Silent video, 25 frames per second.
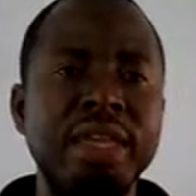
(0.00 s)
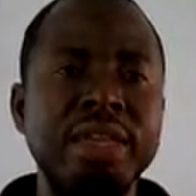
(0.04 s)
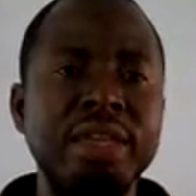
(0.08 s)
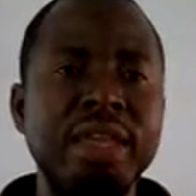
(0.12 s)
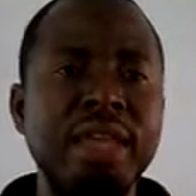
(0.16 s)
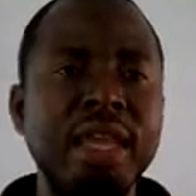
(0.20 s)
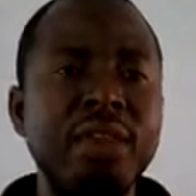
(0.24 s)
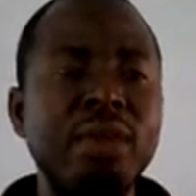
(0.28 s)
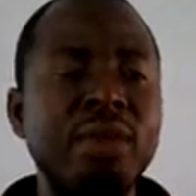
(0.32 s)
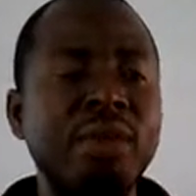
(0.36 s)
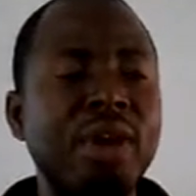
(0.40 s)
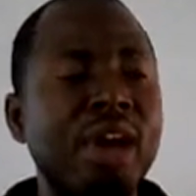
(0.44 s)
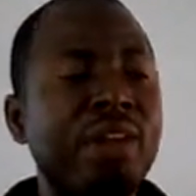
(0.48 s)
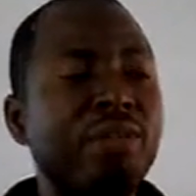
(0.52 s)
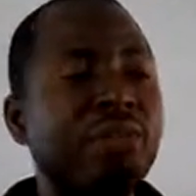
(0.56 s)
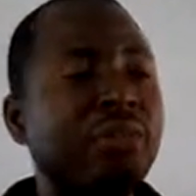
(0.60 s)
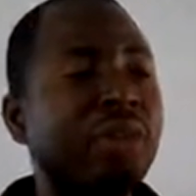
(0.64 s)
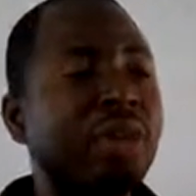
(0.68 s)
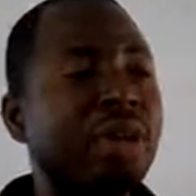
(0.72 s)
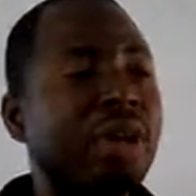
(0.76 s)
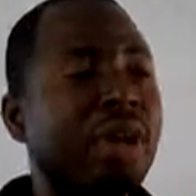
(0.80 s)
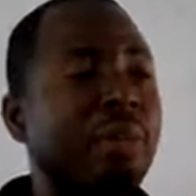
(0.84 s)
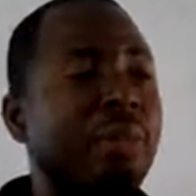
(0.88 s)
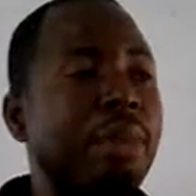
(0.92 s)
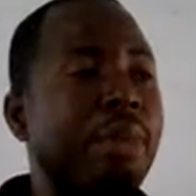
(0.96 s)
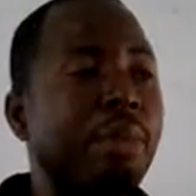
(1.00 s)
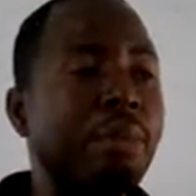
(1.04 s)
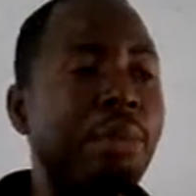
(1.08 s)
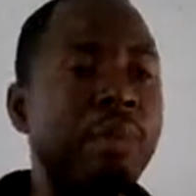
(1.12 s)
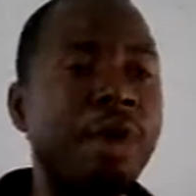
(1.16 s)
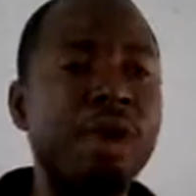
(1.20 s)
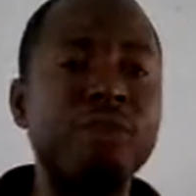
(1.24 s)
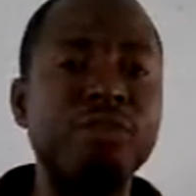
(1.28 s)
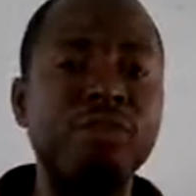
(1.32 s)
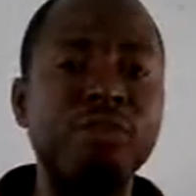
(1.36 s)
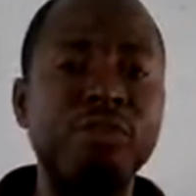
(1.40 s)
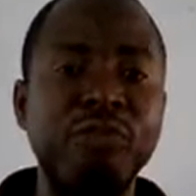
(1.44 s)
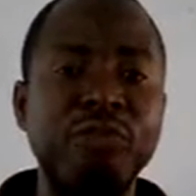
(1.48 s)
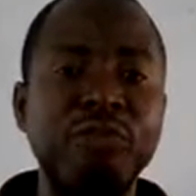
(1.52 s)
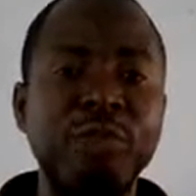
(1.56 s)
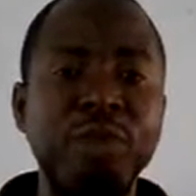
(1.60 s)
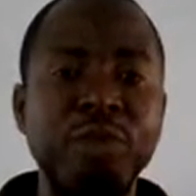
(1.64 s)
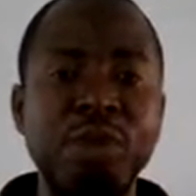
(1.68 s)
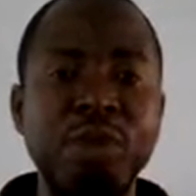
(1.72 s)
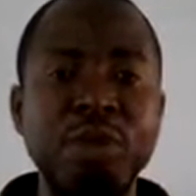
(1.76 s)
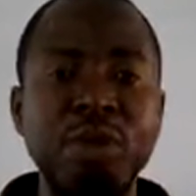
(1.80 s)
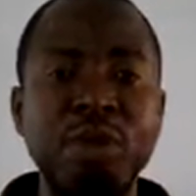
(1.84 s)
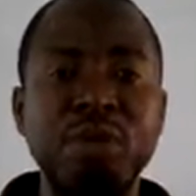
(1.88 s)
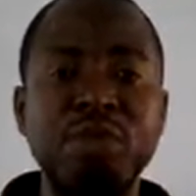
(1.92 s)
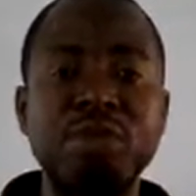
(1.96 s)
then you have to come and pound fufu
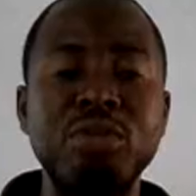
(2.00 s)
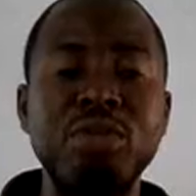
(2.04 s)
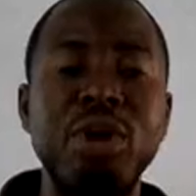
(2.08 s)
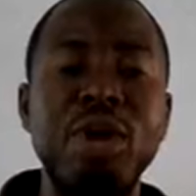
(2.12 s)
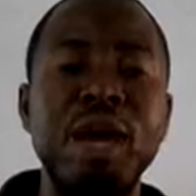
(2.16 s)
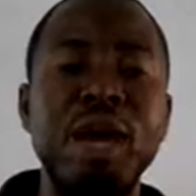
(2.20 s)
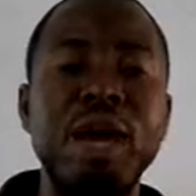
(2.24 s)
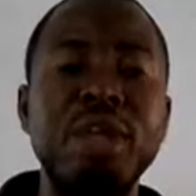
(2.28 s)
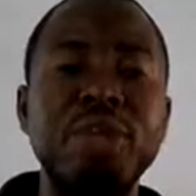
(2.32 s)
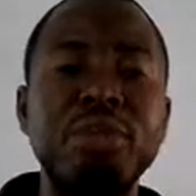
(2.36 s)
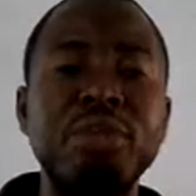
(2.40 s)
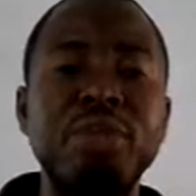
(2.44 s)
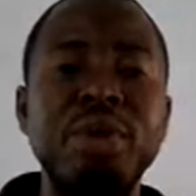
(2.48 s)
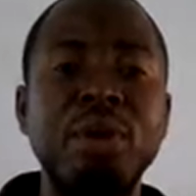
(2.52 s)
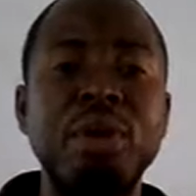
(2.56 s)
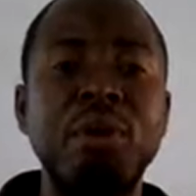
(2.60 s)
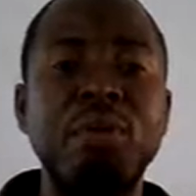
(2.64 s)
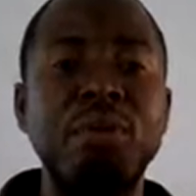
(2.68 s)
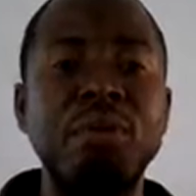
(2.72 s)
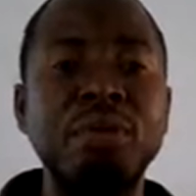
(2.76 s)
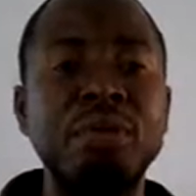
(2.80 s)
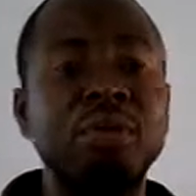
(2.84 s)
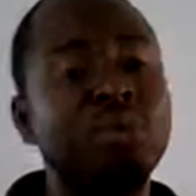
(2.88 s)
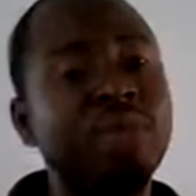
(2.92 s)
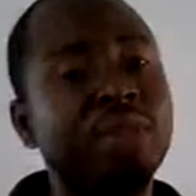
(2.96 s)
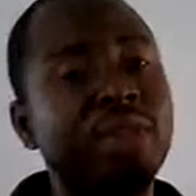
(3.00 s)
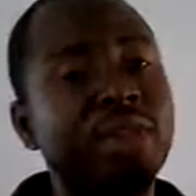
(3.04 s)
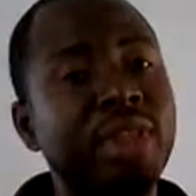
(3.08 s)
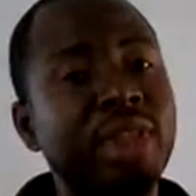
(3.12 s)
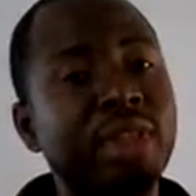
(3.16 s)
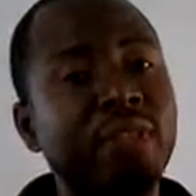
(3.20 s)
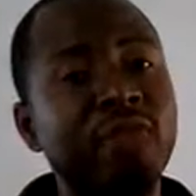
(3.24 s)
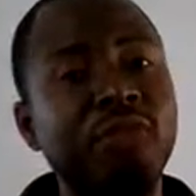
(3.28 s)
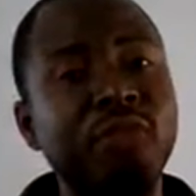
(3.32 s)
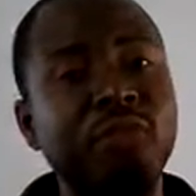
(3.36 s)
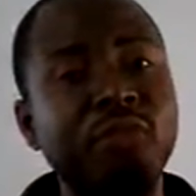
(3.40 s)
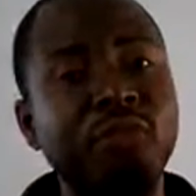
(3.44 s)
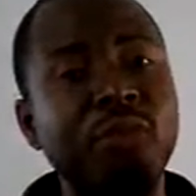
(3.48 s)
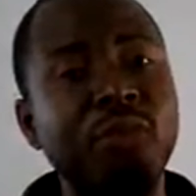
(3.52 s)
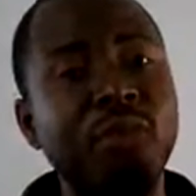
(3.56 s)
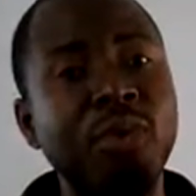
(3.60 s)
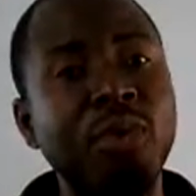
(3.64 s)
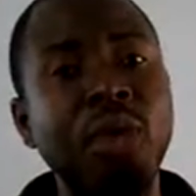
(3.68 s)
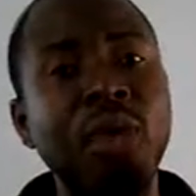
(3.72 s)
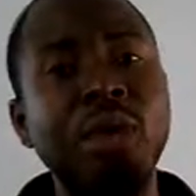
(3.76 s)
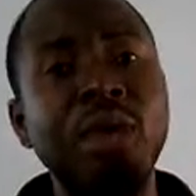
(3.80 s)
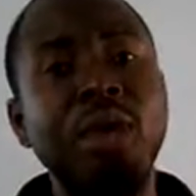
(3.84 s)
because your husband wants to take fufu